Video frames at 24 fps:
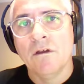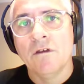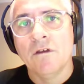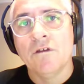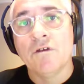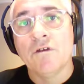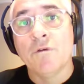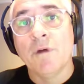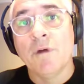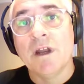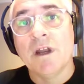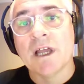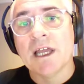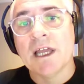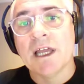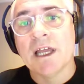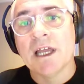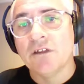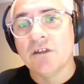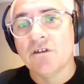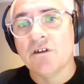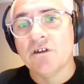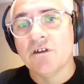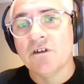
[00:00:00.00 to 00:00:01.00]
So when a
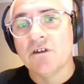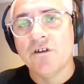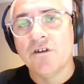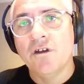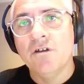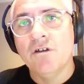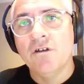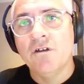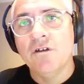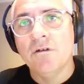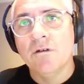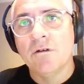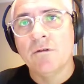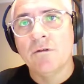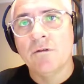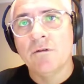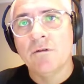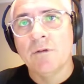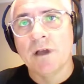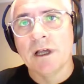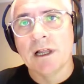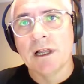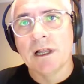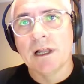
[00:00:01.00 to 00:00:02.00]
connection is shown,
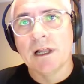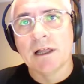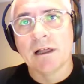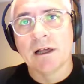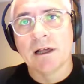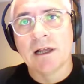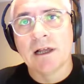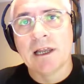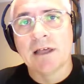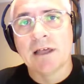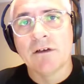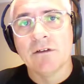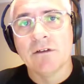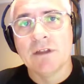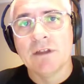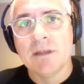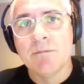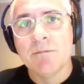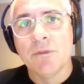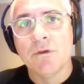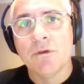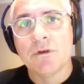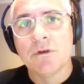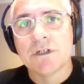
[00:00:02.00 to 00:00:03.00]
we click on the
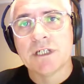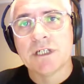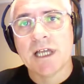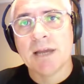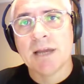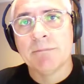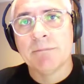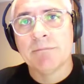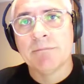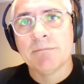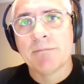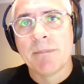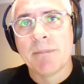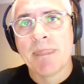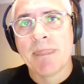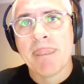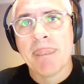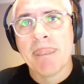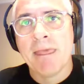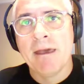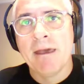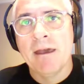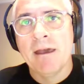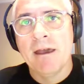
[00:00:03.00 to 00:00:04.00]
Import tab
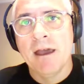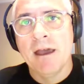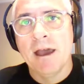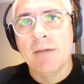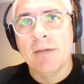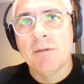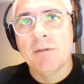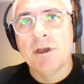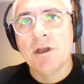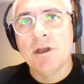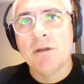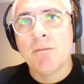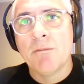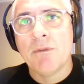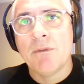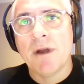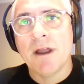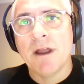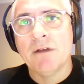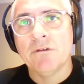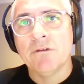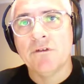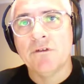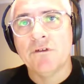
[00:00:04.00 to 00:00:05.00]
and we're going to
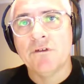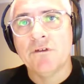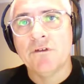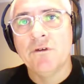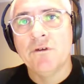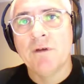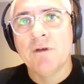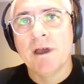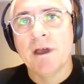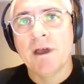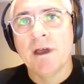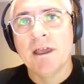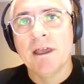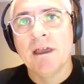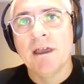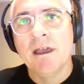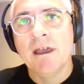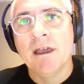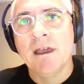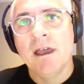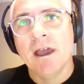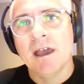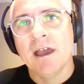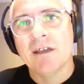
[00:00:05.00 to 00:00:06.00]
browse to a
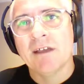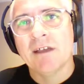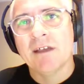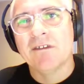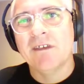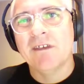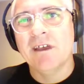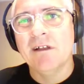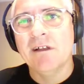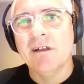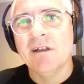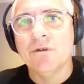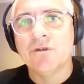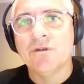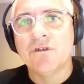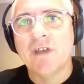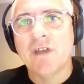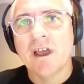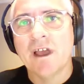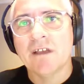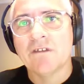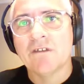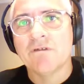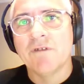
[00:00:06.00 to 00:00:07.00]
Excel or
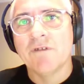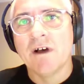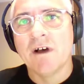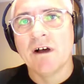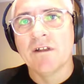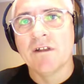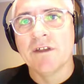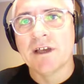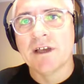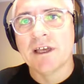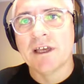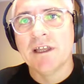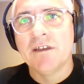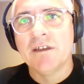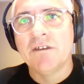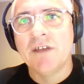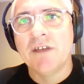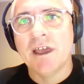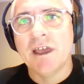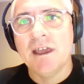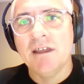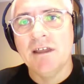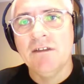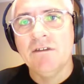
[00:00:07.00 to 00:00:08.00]
text file that
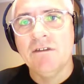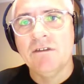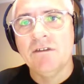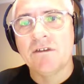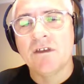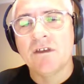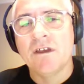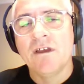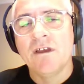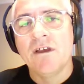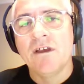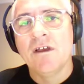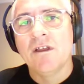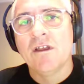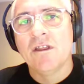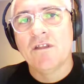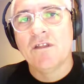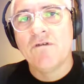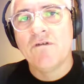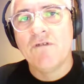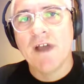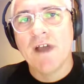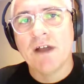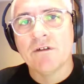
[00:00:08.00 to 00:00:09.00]
contains
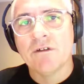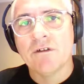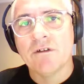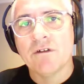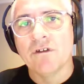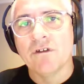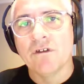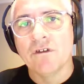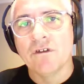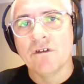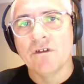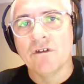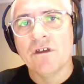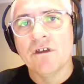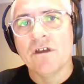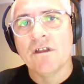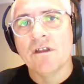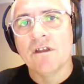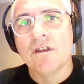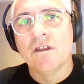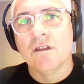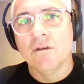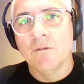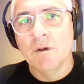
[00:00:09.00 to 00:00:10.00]
the vouchers
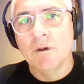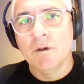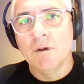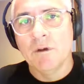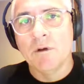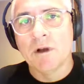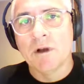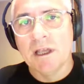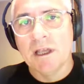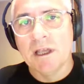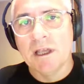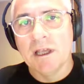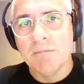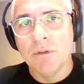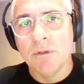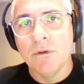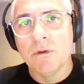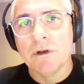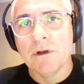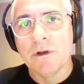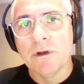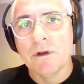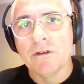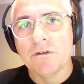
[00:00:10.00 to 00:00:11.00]
that we want to
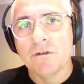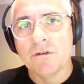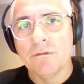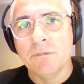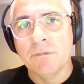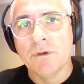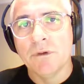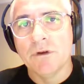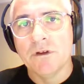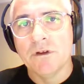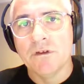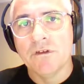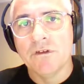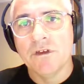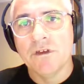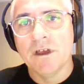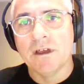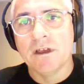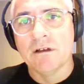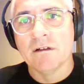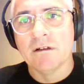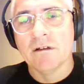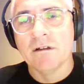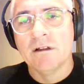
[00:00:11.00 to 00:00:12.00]
import into Point of
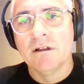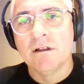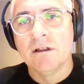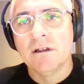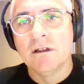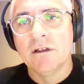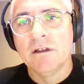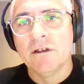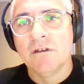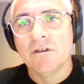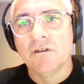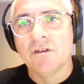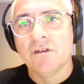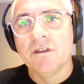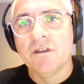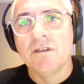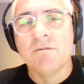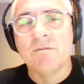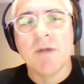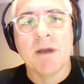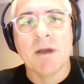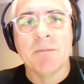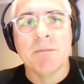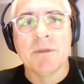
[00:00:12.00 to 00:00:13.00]
Sale. So these
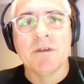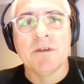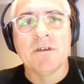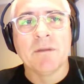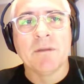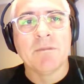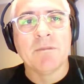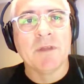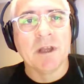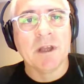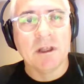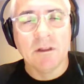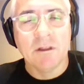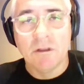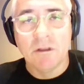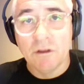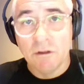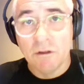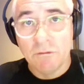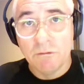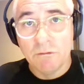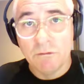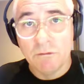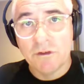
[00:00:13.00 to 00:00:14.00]
might be something that
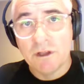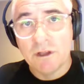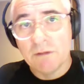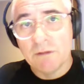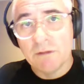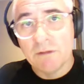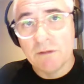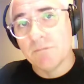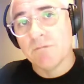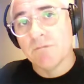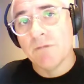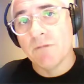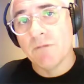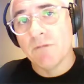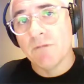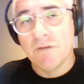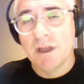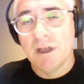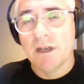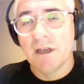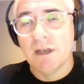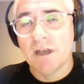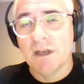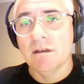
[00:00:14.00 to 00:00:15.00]
you receive from a
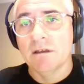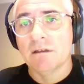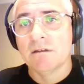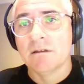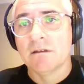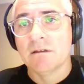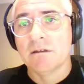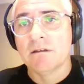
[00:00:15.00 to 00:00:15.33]
vendor.